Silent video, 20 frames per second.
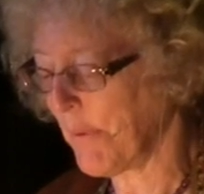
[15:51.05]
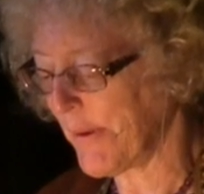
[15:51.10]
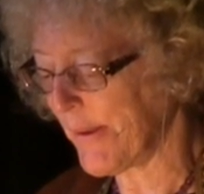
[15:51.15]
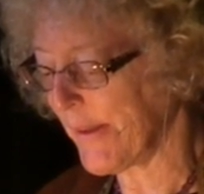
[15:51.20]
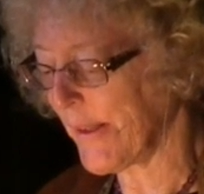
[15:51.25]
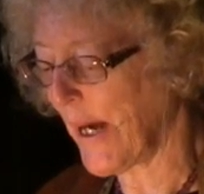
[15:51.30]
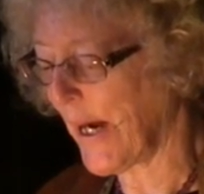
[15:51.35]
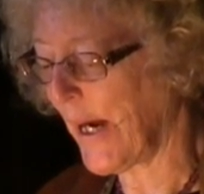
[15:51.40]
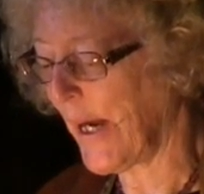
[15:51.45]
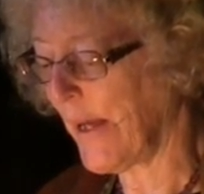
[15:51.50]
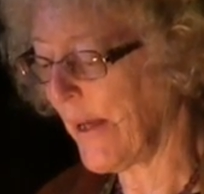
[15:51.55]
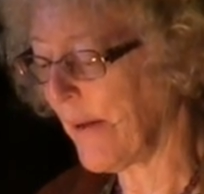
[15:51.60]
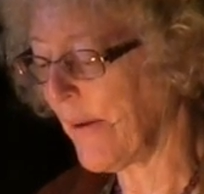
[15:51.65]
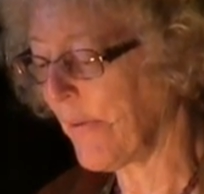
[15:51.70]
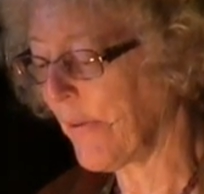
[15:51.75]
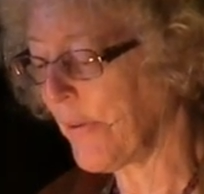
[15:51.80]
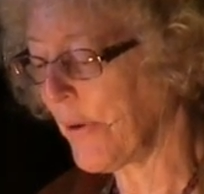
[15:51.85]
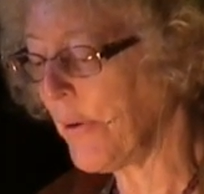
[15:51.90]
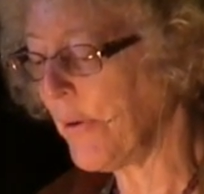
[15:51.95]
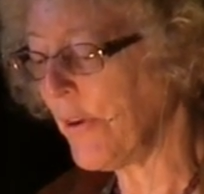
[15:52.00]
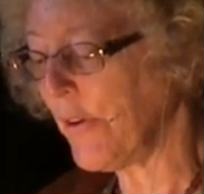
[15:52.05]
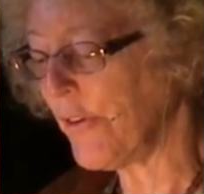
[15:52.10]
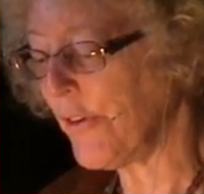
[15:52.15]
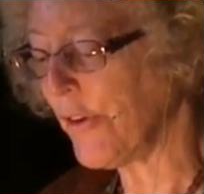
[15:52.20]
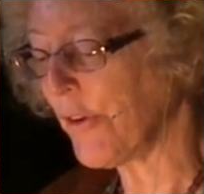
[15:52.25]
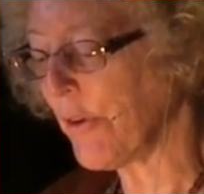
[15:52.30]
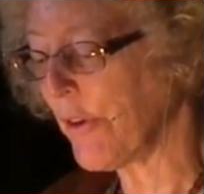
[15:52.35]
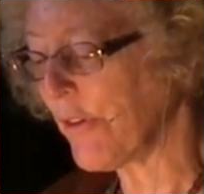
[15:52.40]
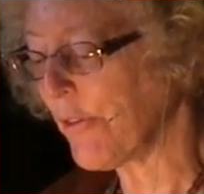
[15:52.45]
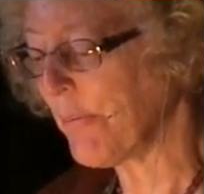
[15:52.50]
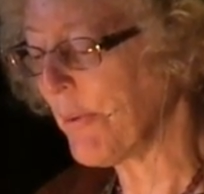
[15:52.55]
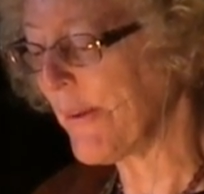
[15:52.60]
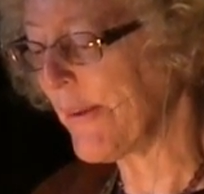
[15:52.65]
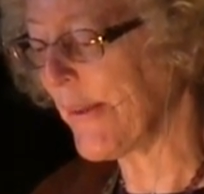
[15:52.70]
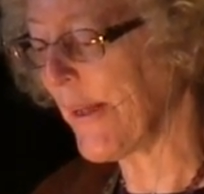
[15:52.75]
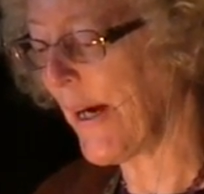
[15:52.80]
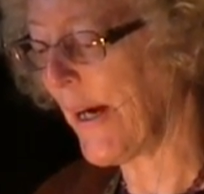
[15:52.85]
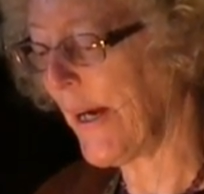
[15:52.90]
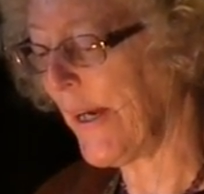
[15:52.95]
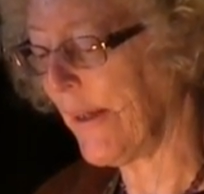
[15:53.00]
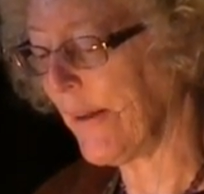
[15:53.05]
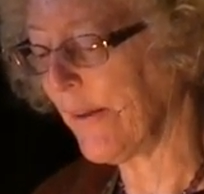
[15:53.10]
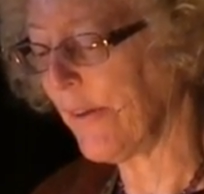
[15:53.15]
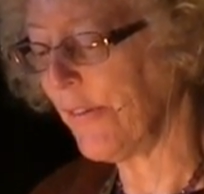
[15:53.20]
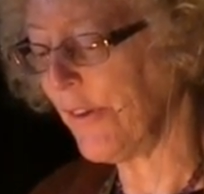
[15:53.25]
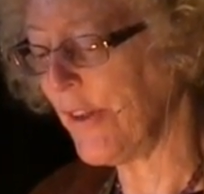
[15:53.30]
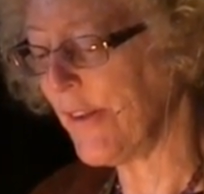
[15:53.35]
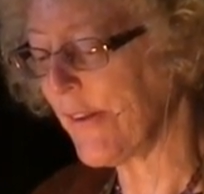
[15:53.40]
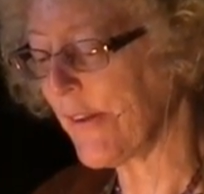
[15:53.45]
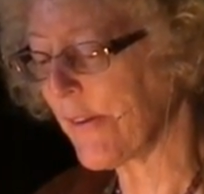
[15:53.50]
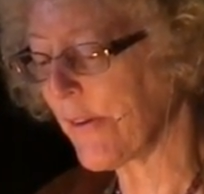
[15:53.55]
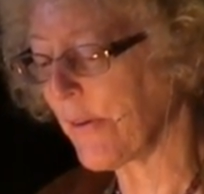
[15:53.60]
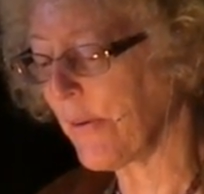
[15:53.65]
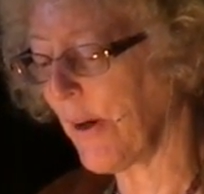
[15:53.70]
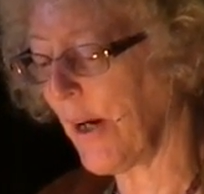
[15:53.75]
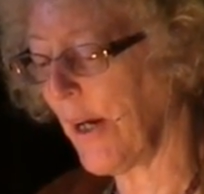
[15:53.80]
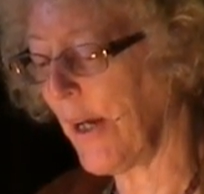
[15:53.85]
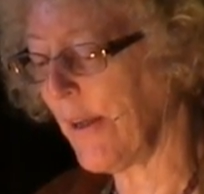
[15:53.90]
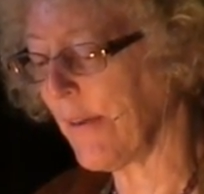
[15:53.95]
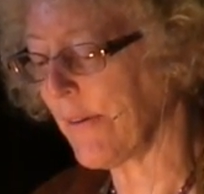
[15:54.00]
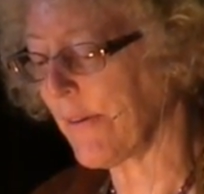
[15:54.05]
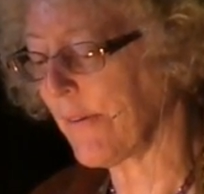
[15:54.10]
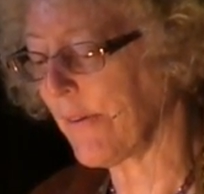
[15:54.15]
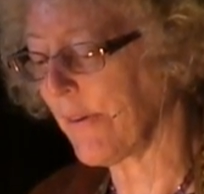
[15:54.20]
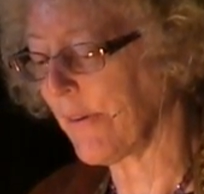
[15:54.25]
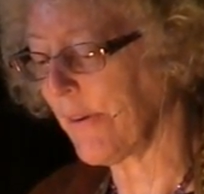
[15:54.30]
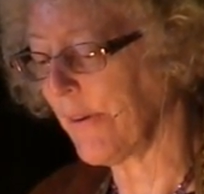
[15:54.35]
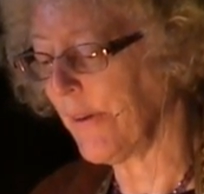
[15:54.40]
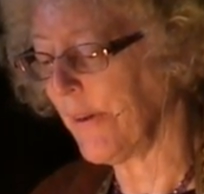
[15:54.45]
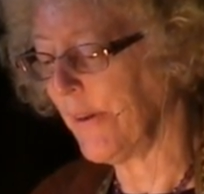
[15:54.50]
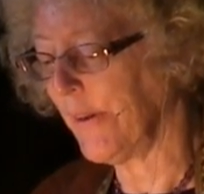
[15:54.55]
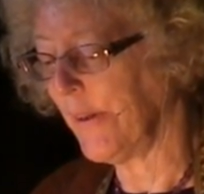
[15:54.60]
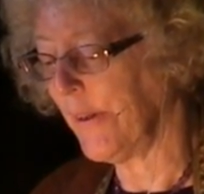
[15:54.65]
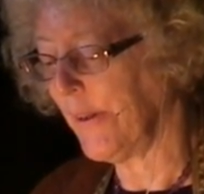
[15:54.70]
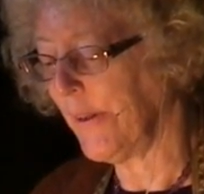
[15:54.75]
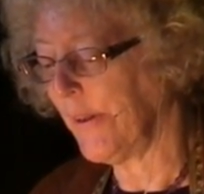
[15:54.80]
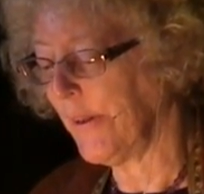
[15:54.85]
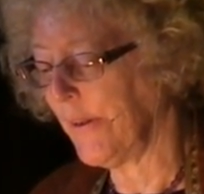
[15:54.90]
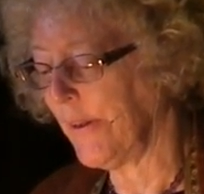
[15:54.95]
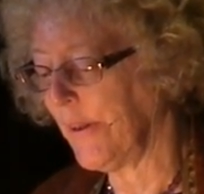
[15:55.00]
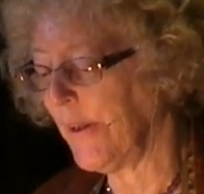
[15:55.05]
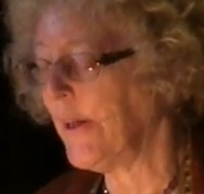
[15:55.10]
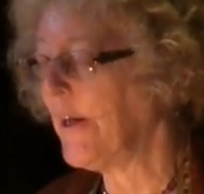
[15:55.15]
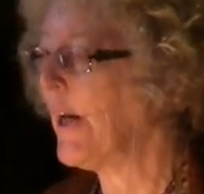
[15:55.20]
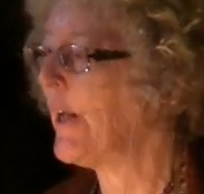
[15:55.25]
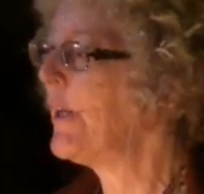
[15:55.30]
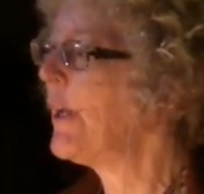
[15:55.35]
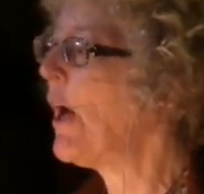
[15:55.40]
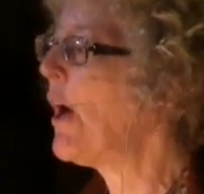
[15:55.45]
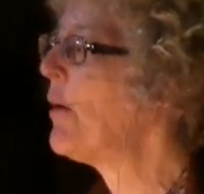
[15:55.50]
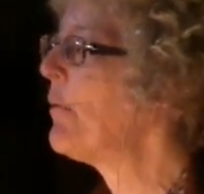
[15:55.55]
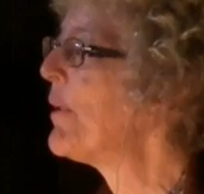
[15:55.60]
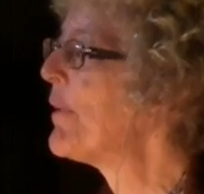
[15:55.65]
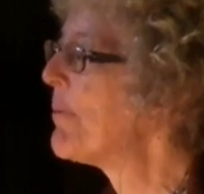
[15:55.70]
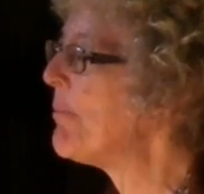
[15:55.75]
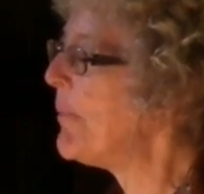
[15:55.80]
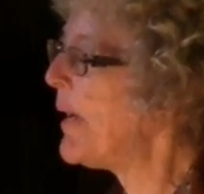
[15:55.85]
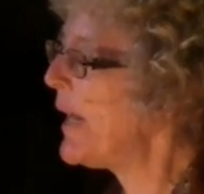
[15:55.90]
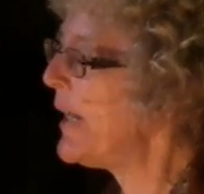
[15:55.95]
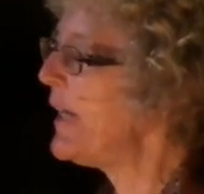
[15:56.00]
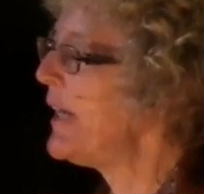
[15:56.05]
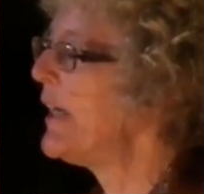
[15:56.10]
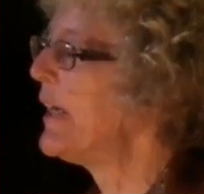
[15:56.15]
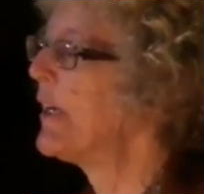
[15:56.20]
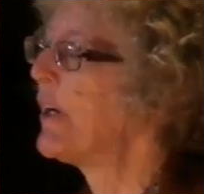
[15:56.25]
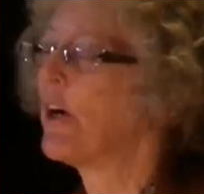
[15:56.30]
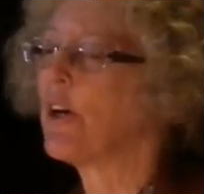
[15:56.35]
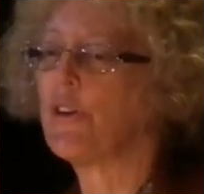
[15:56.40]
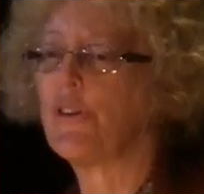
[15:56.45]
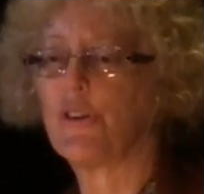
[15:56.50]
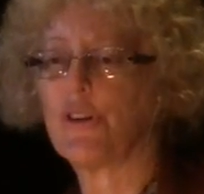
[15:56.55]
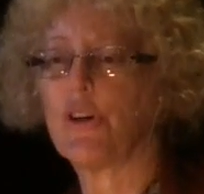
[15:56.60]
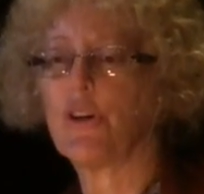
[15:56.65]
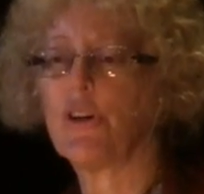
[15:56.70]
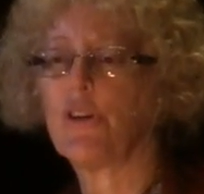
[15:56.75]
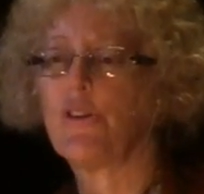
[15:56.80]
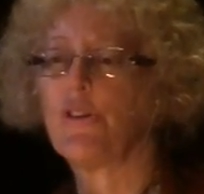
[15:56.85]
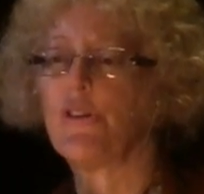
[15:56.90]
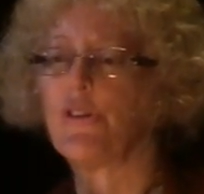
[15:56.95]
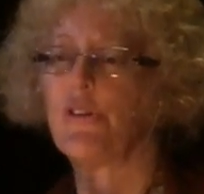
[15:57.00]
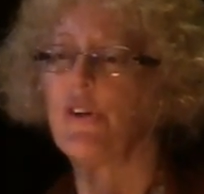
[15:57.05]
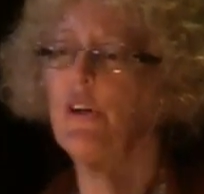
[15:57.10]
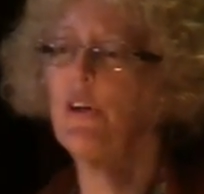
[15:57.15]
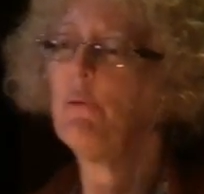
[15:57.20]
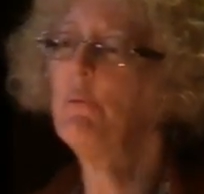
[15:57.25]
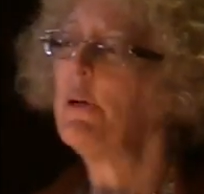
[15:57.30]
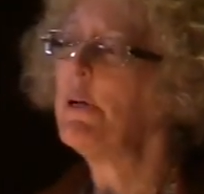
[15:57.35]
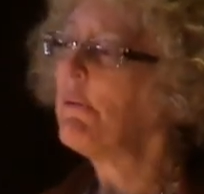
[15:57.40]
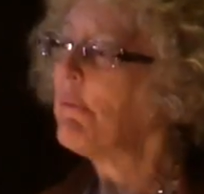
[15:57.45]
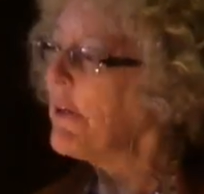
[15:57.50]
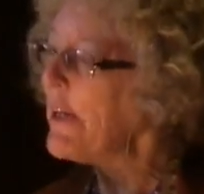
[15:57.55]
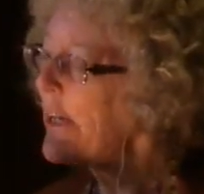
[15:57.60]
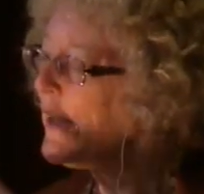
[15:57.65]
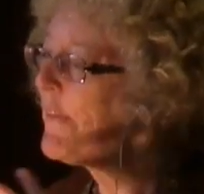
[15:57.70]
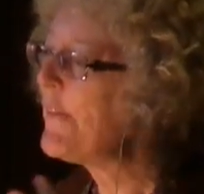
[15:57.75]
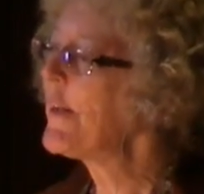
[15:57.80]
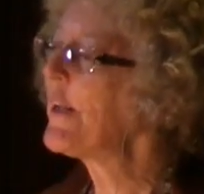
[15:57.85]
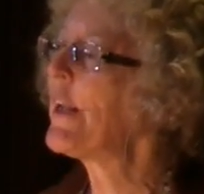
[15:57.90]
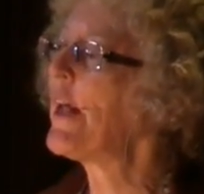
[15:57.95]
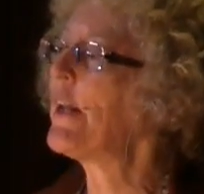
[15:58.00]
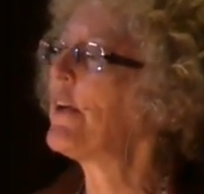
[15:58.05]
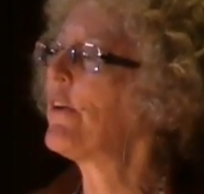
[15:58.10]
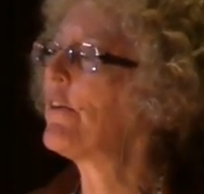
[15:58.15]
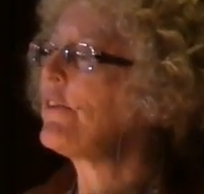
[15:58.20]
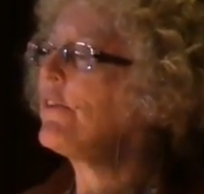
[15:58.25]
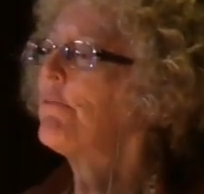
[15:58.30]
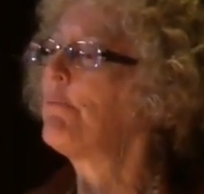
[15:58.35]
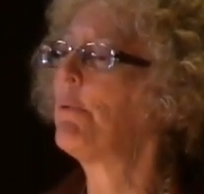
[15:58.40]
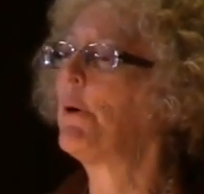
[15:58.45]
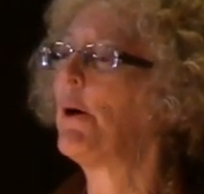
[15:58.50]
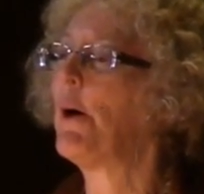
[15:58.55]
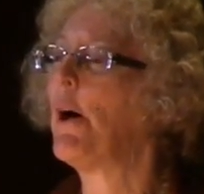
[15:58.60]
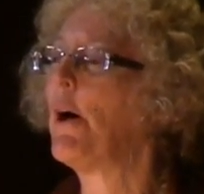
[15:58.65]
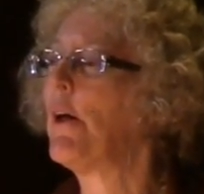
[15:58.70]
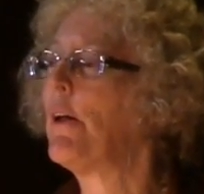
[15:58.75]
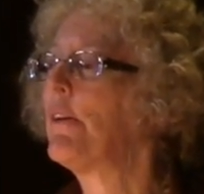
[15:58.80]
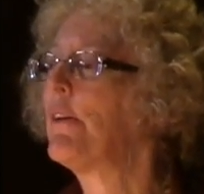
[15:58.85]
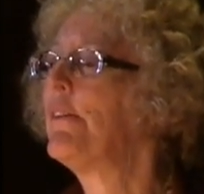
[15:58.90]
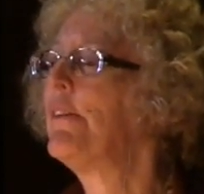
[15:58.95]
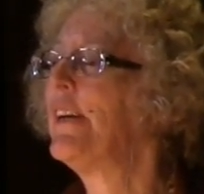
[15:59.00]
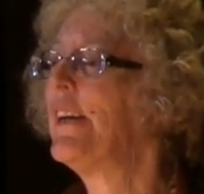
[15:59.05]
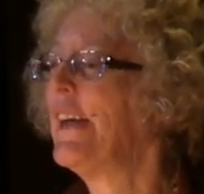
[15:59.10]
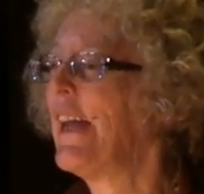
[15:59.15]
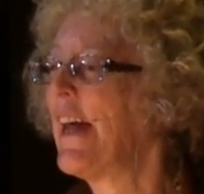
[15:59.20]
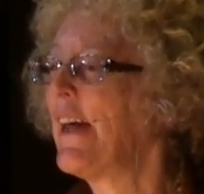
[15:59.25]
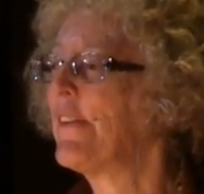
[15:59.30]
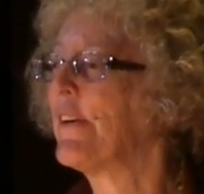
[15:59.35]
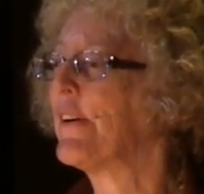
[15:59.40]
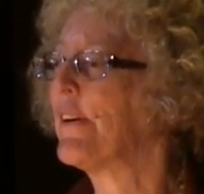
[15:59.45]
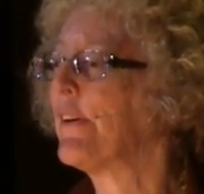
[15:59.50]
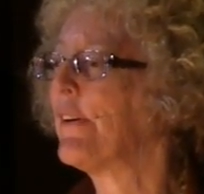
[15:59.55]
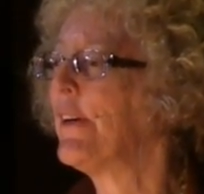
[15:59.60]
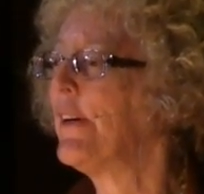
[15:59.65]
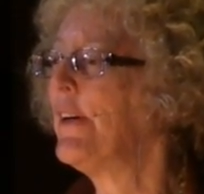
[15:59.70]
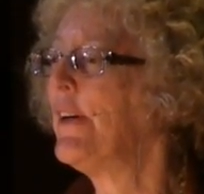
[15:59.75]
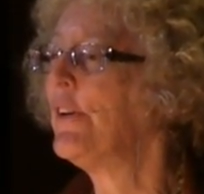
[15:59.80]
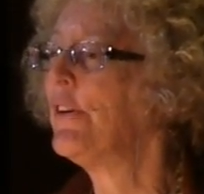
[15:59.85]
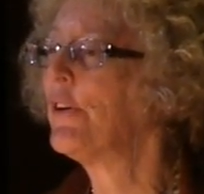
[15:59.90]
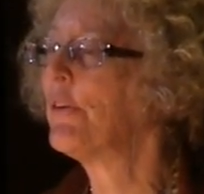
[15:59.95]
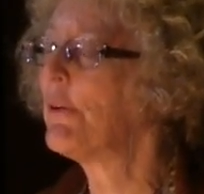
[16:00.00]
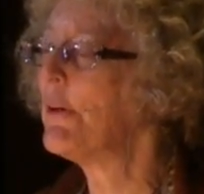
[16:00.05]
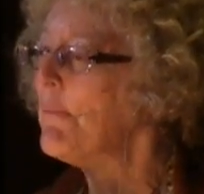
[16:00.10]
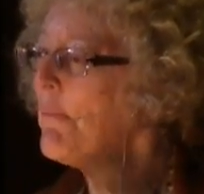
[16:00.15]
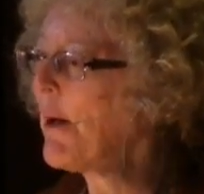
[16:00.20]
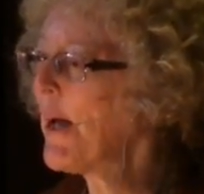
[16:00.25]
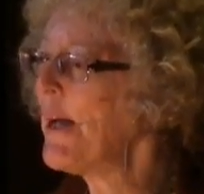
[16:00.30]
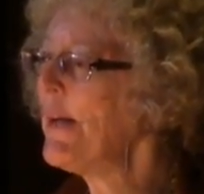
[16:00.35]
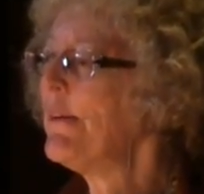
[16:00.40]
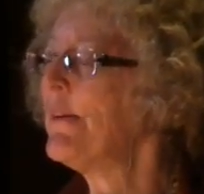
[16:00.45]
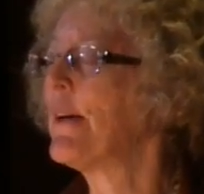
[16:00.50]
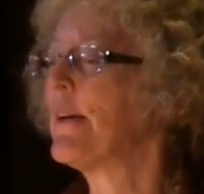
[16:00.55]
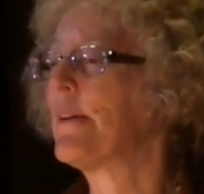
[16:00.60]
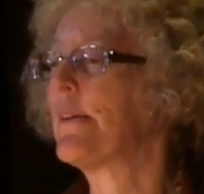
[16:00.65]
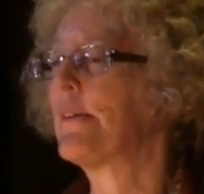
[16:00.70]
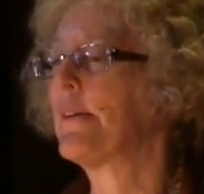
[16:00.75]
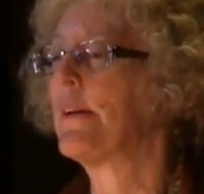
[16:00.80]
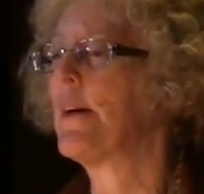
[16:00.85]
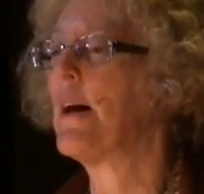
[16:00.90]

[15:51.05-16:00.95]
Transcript: Messiah, through his Jewish Messiah, Jesus Christ. Along with many in our church, we read the letters of Paul together to remind us